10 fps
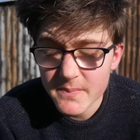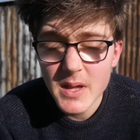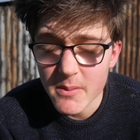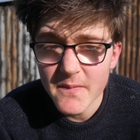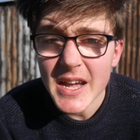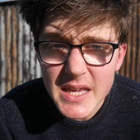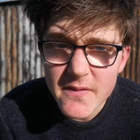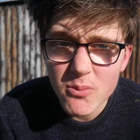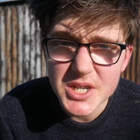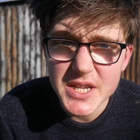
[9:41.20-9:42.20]
anyway, thank you
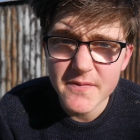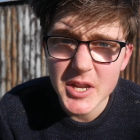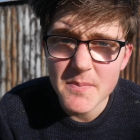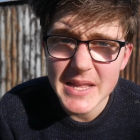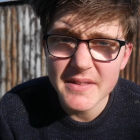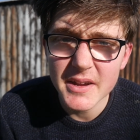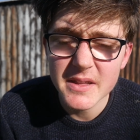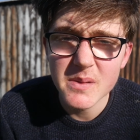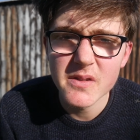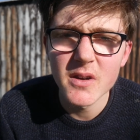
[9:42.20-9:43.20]
for watching this video. Please like
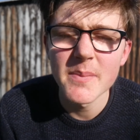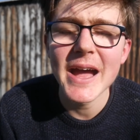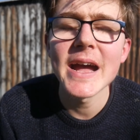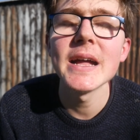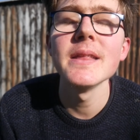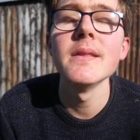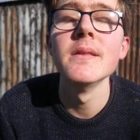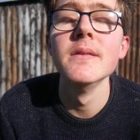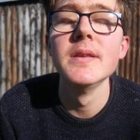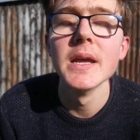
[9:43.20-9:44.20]
and subscribe,
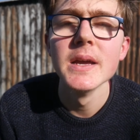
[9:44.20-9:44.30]
and